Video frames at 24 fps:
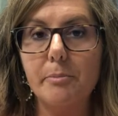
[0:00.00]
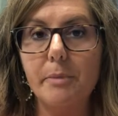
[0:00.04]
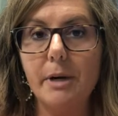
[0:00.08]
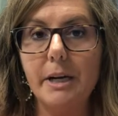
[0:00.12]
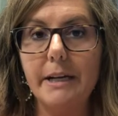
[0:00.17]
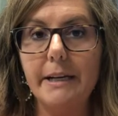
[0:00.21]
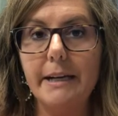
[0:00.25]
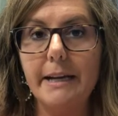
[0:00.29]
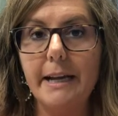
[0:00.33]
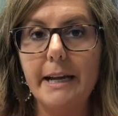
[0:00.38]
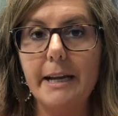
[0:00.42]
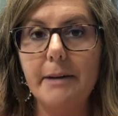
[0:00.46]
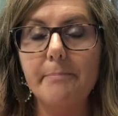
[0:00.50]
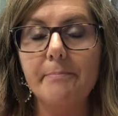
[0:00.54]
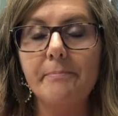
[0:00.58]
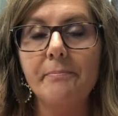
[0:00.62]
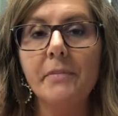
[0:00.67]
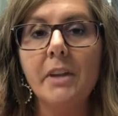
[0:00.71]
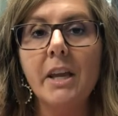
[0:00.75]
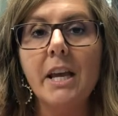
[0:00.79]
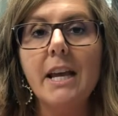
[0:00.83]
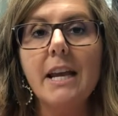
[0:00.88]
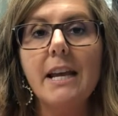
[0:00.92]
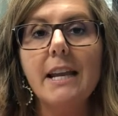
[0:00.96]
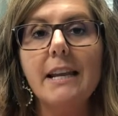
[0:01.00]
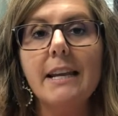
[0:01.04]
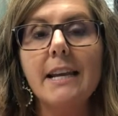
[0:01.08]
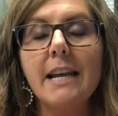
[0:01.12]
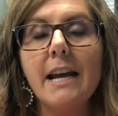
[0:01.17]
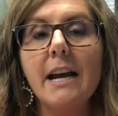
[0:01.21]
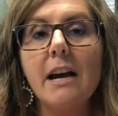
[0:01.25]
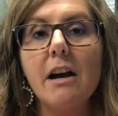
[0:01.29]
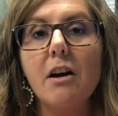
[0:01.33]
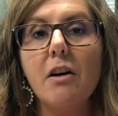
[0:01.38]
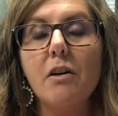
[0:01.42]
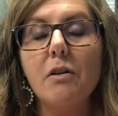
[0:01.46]
my name.
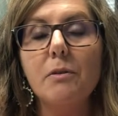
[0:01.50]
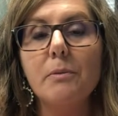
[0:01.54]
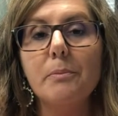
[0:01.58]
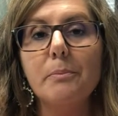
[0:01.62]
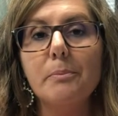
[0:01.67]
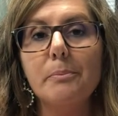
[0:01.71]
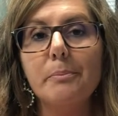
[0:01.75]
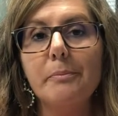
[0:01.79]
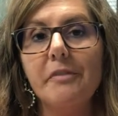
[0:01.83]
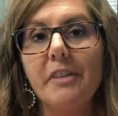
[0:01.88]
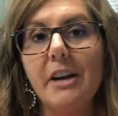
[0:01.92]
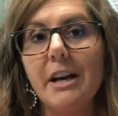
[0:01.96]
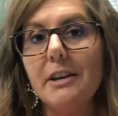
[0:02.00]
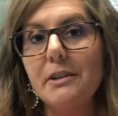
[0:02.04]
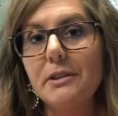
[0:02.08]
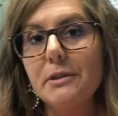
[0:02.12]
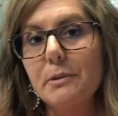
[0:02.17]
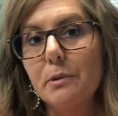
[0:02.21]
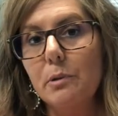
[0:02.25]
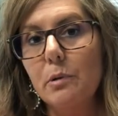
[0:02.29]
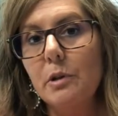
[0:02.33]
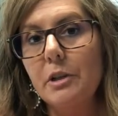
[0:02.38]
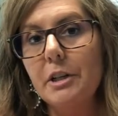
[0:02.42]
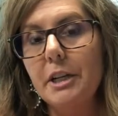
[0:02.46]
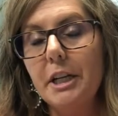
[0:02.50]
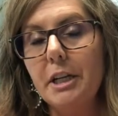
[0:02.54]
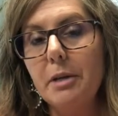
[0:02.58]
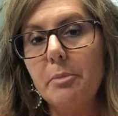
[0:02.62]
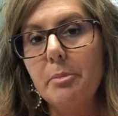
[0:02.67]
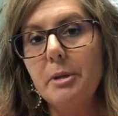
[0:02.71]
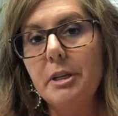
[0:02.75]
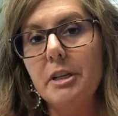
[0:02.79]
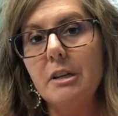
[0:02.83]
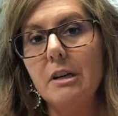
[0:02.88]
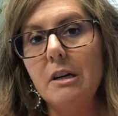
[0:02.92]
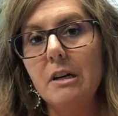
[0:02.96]
Now, fast forwarding
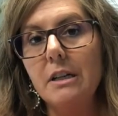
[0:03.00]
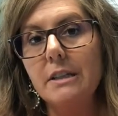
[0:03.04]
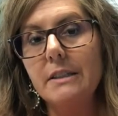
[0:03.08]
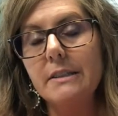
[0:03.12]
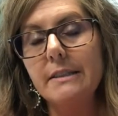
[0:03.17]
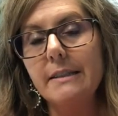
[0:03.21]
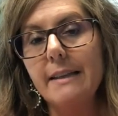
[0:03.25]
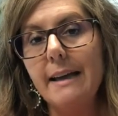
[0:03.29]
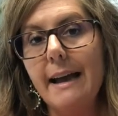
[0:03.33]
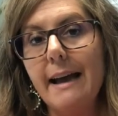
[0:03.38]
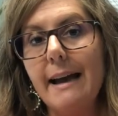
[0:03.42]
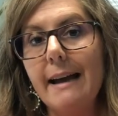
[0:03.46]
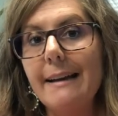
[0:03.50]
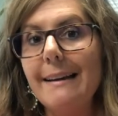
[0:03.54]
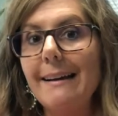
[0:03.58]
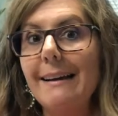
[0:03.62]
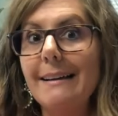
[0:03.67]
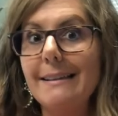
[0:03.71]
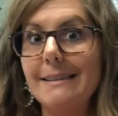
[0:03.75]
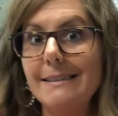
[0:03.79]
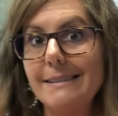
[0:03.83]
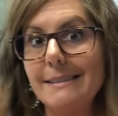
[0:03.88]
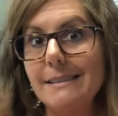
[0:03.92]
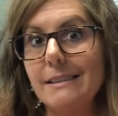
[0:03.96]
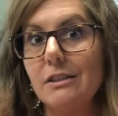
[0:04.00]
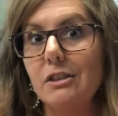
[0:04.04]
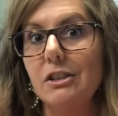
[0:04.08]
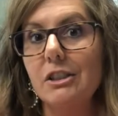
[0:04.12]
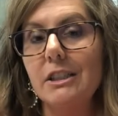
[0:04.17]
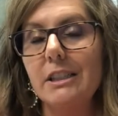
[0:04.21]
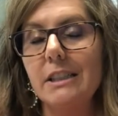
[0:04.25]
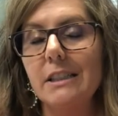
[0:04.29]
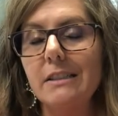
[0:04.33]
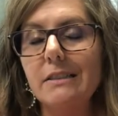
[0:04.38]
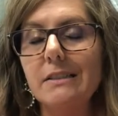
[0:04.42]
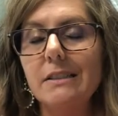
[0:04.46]
beyond that, I still
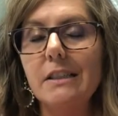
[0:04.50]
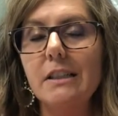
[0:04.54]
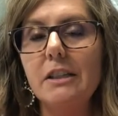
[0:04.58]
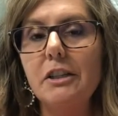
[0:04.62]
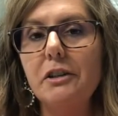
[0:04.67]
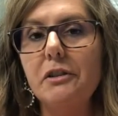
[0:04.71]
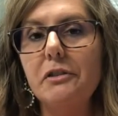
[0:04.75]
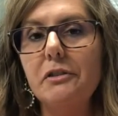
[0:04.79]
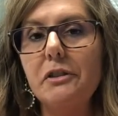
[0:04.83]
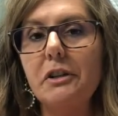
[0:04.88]
continued